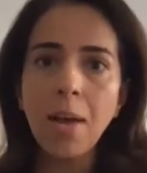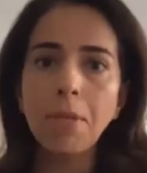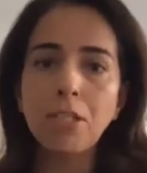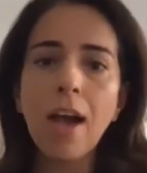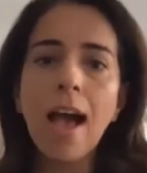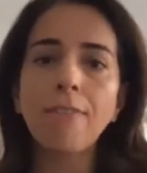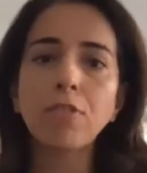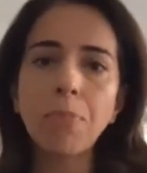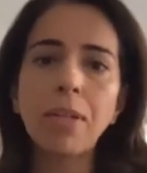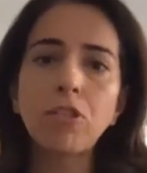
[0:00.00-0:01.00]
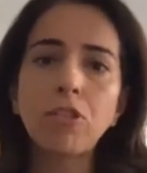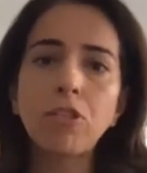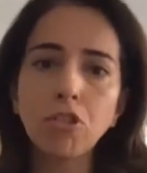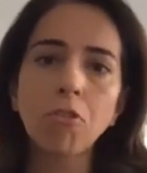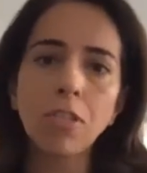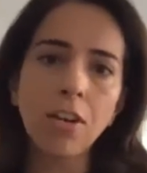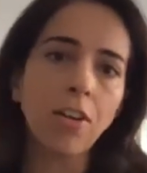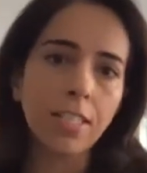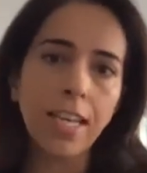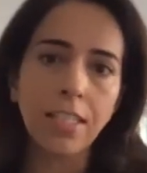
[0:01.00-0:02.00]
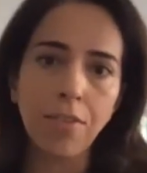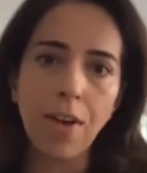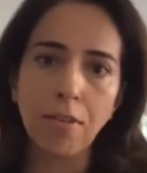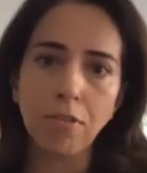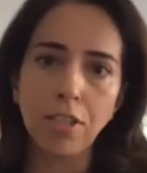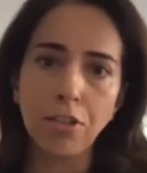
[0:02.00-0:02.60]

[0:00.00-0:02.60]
but you have to build shoulder content around it.